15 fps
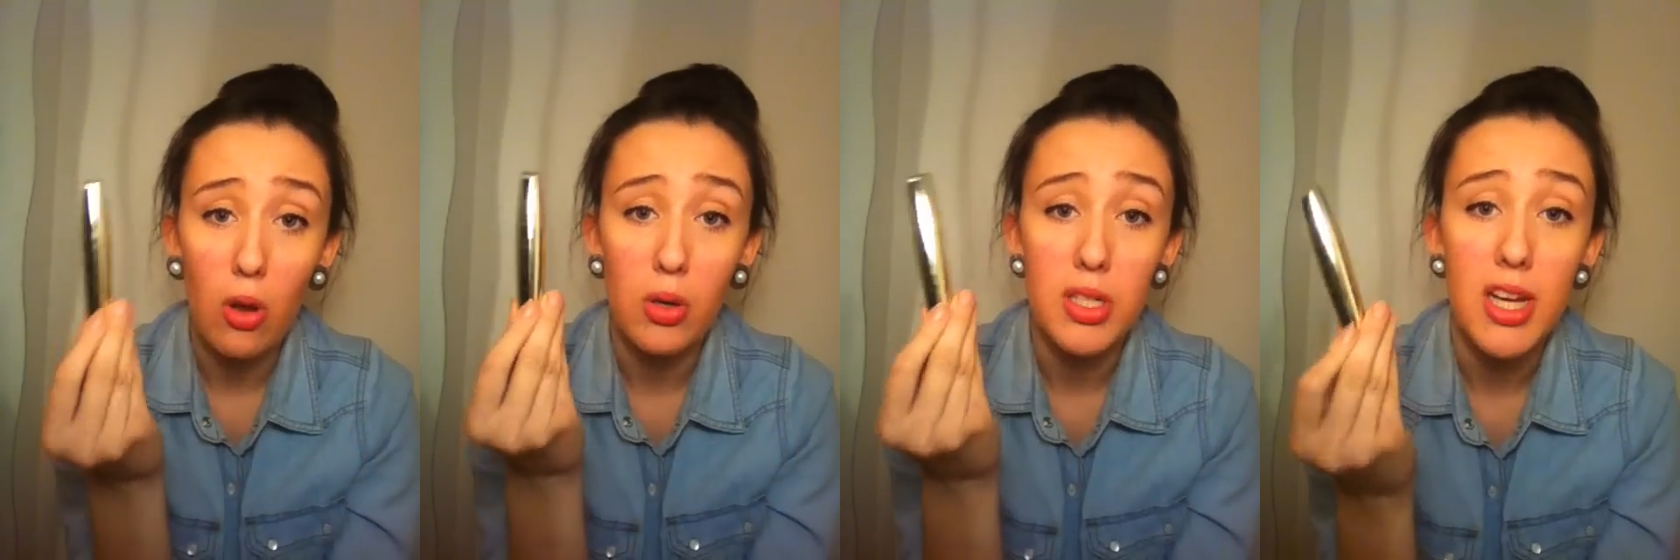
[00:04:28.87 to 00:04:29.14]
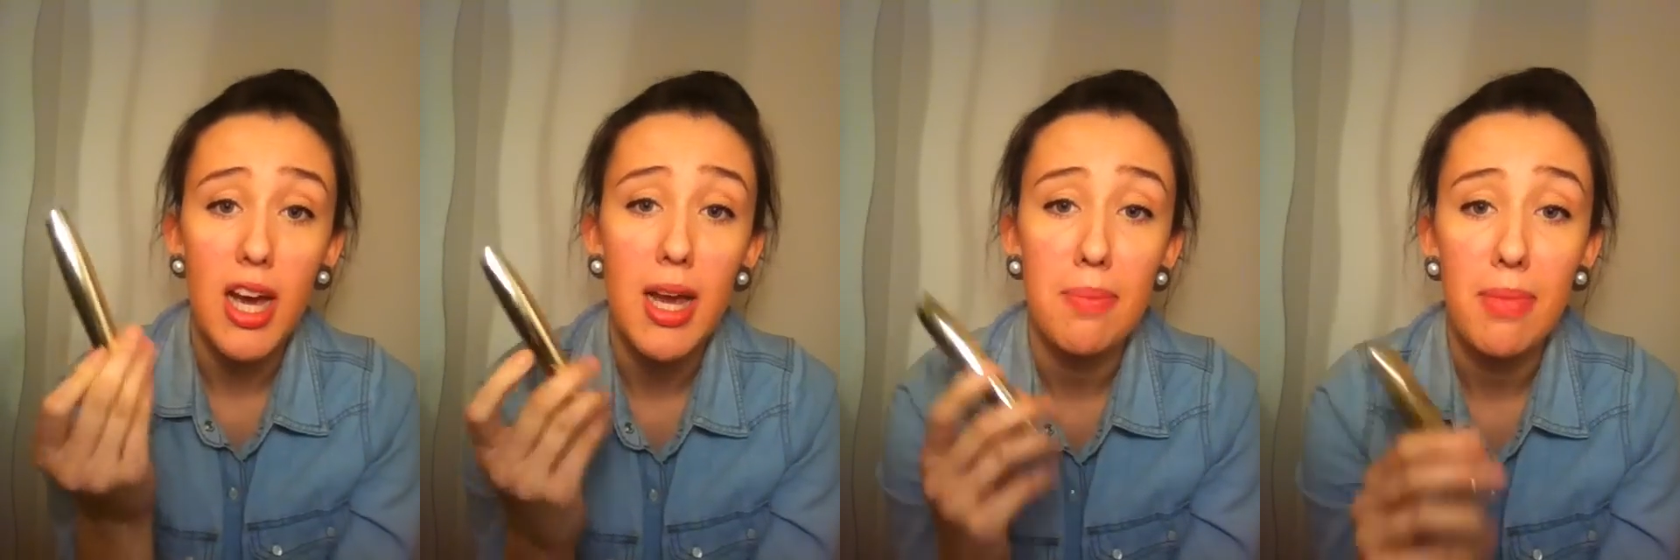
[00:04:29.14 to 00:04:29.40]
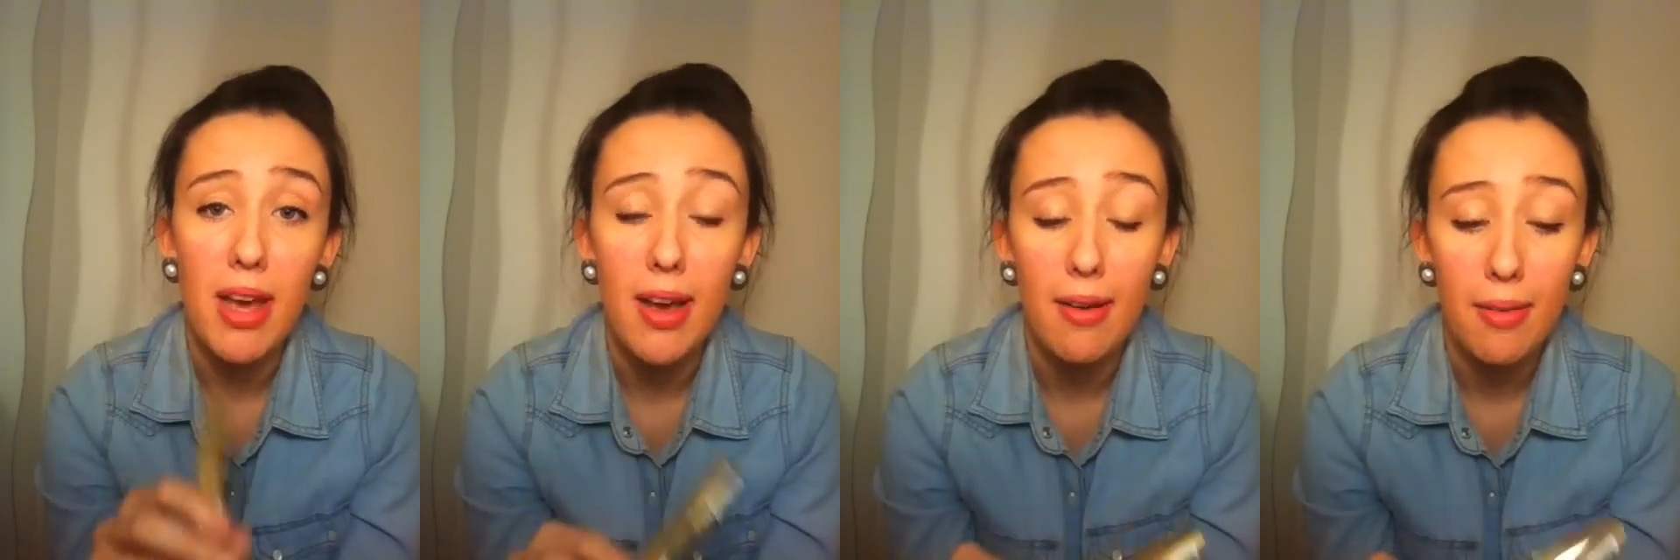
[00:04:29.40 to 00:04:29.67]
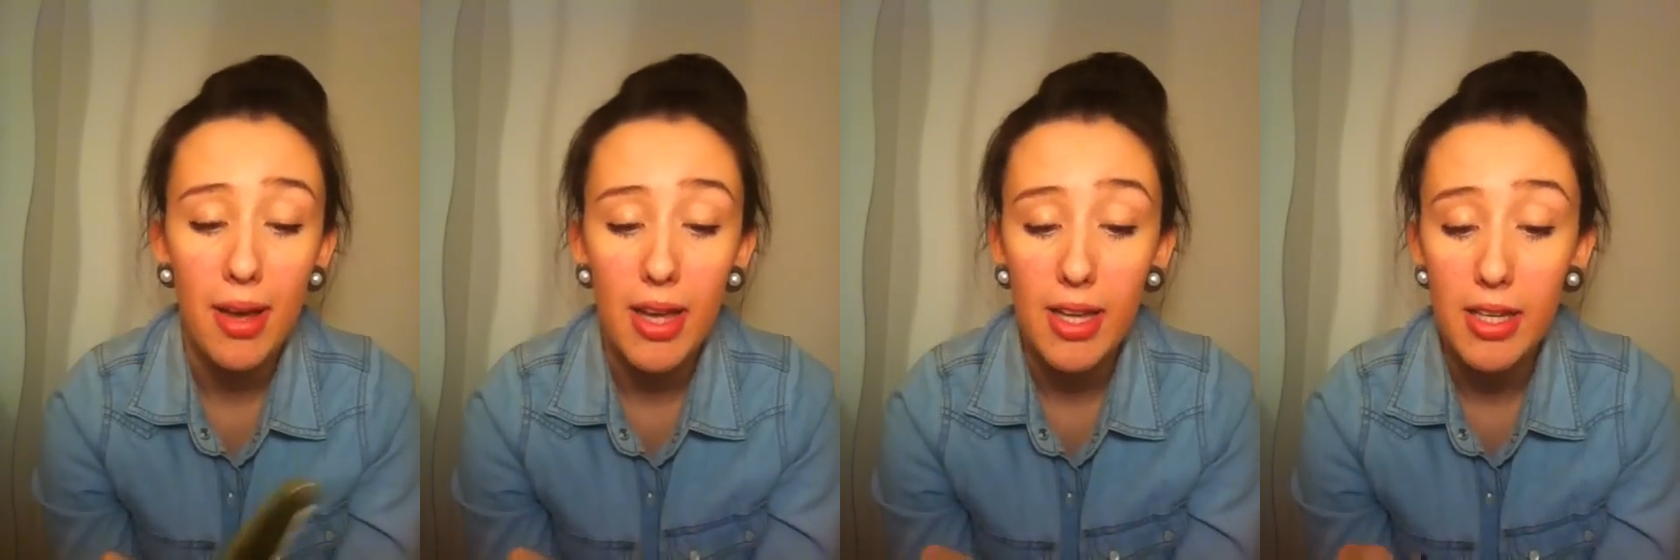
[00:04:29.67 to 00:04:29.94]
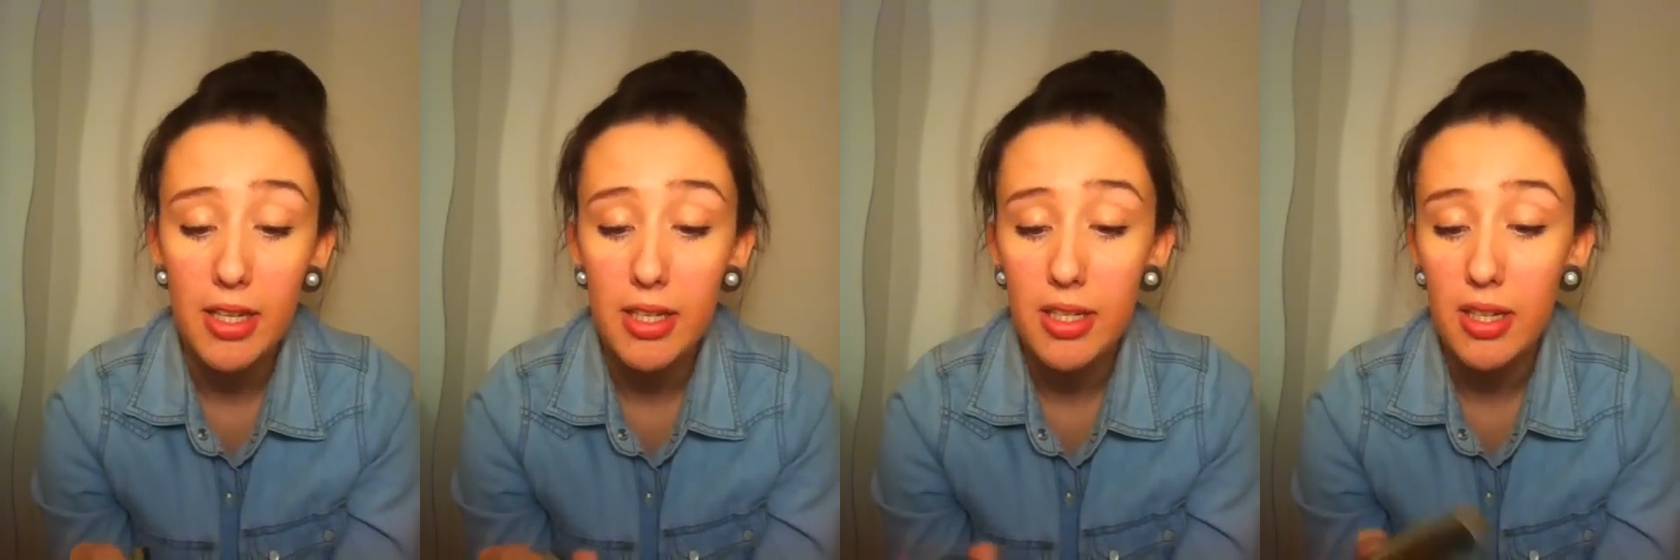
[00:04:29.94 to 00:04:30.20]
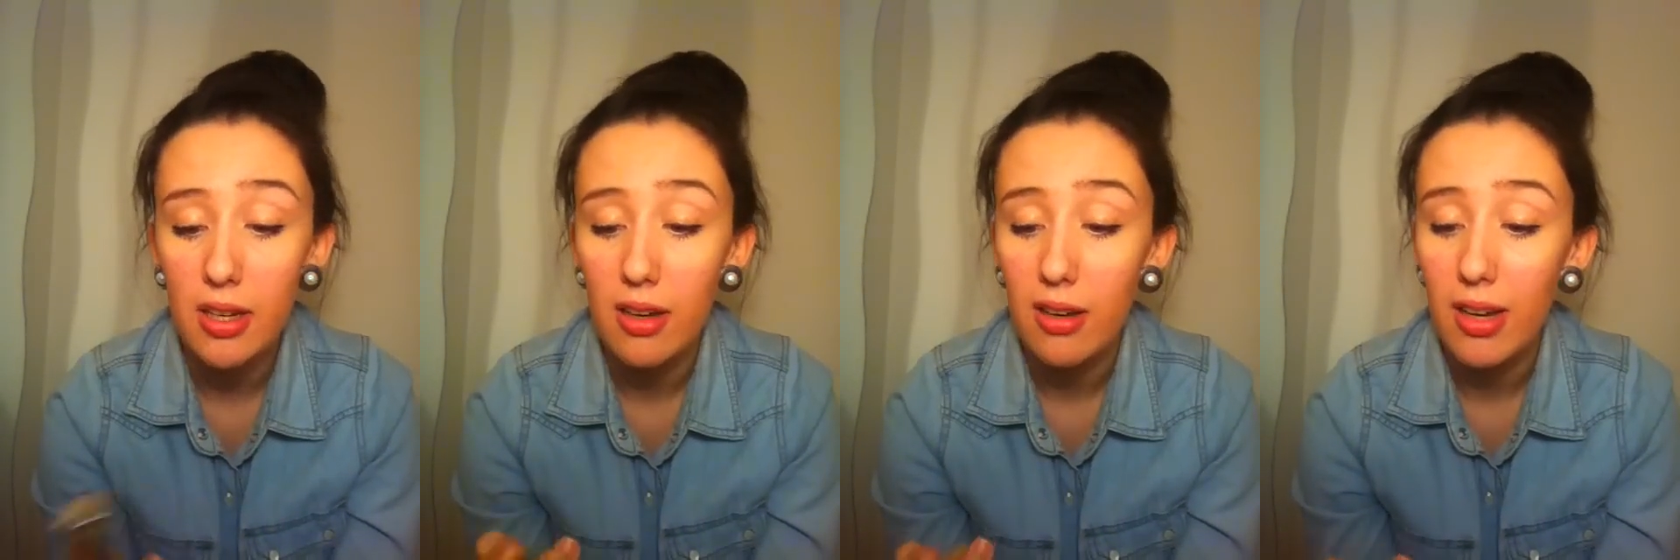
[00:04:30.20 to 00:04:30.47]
long time now, and